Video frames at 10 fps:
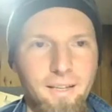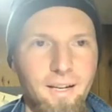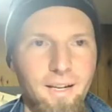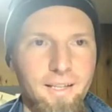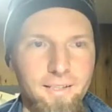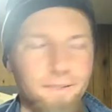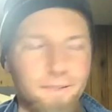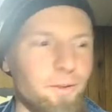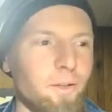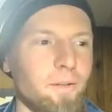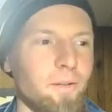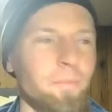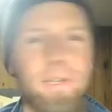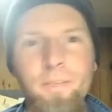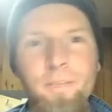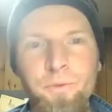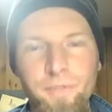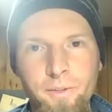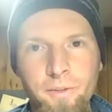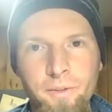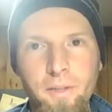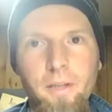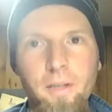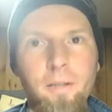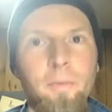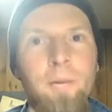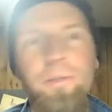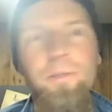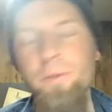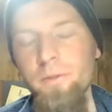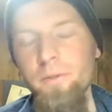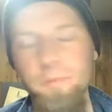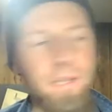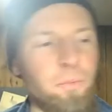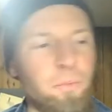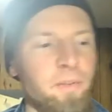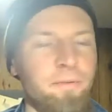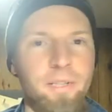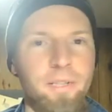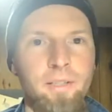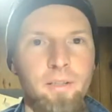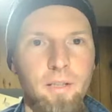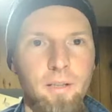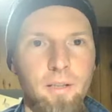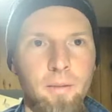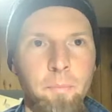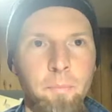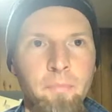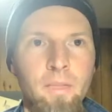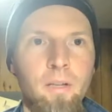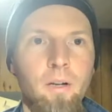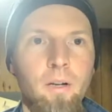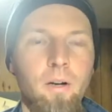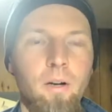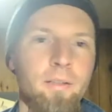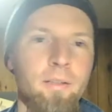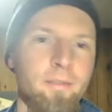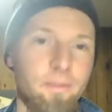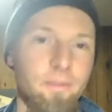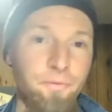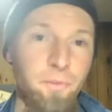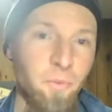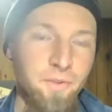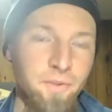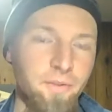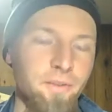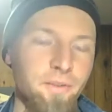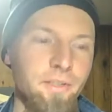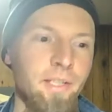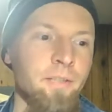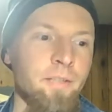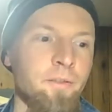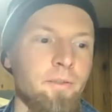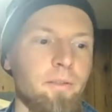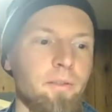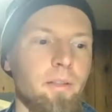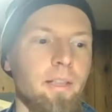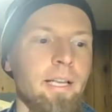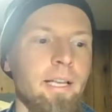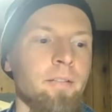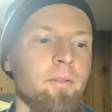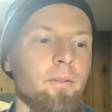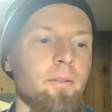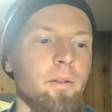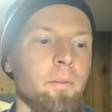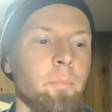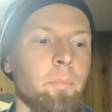Hi, my name is Neal. I'm just going to speak briefly on a few points of the science that that